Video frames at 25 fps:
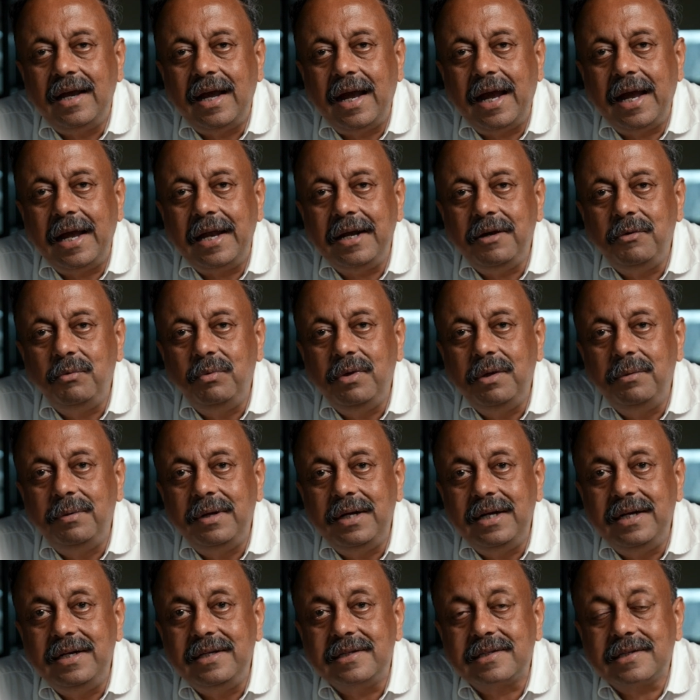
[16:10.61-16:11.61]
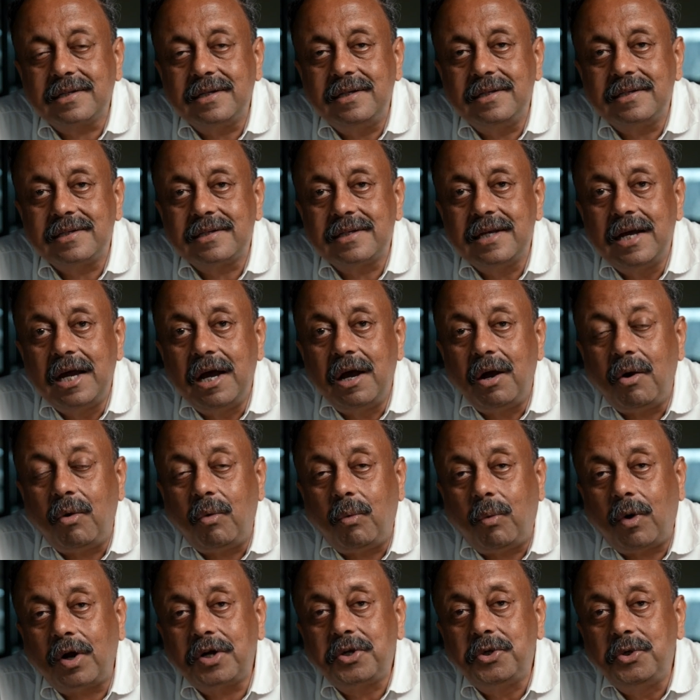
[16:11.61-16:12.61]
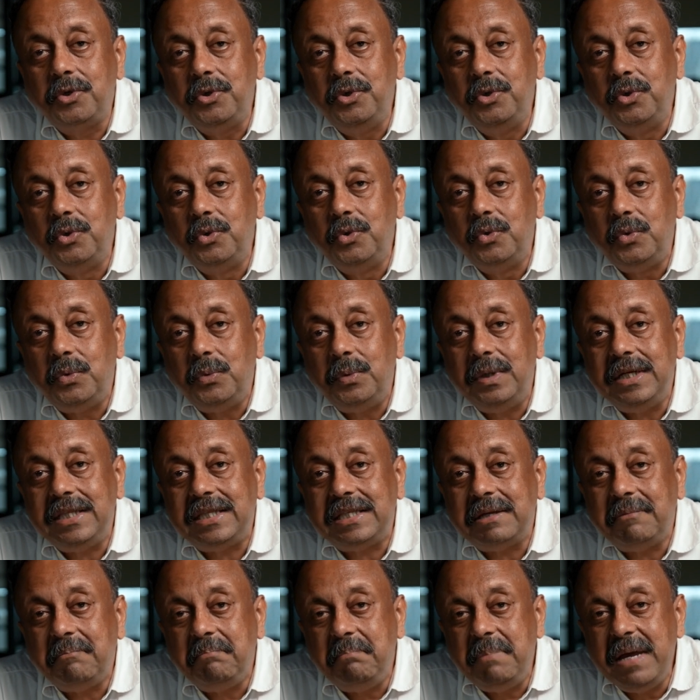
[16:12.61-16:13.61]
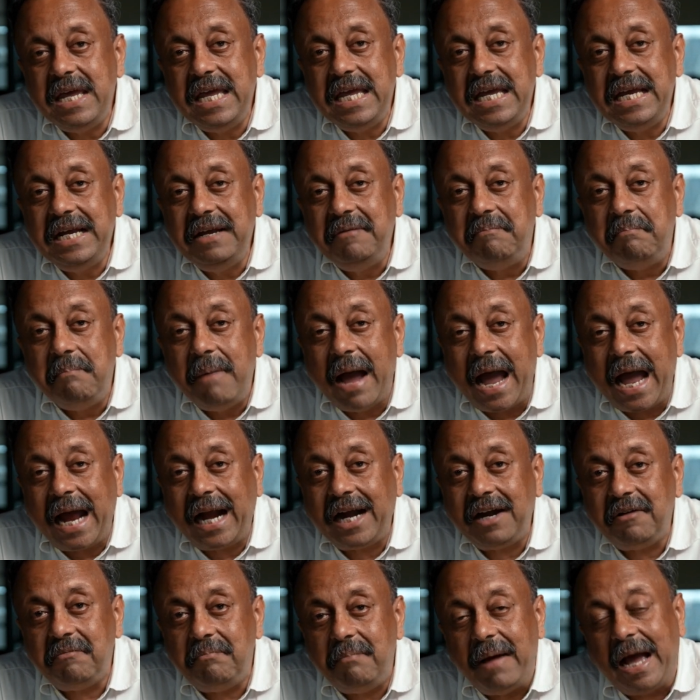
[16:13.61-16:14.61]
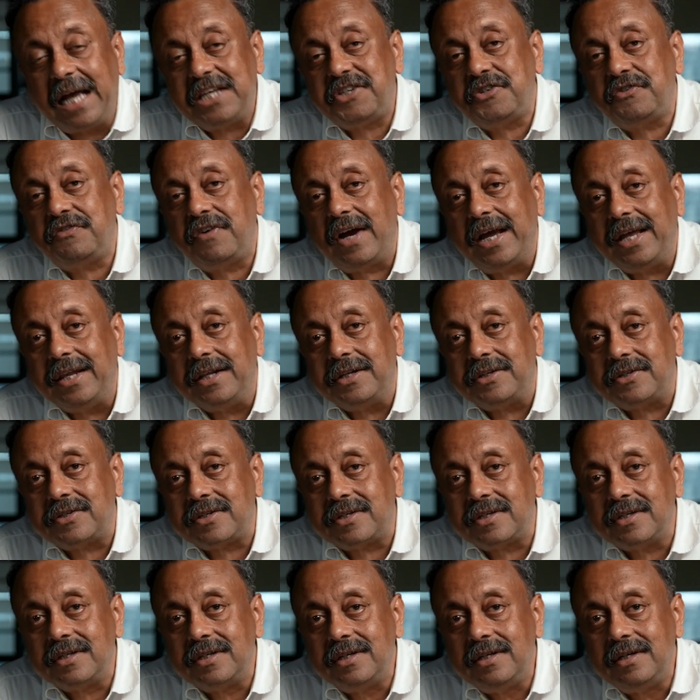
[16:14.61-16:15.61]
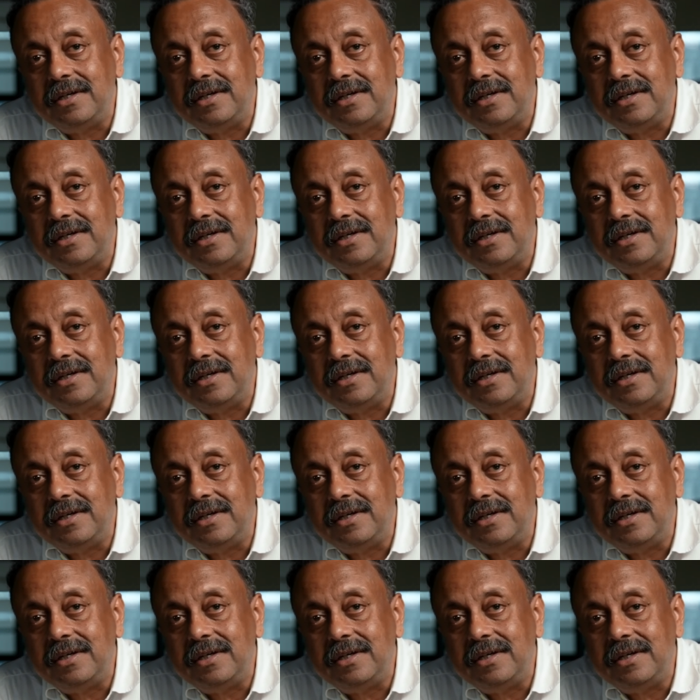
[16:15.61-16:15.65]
and we will discuss what to do with big, bad batch files.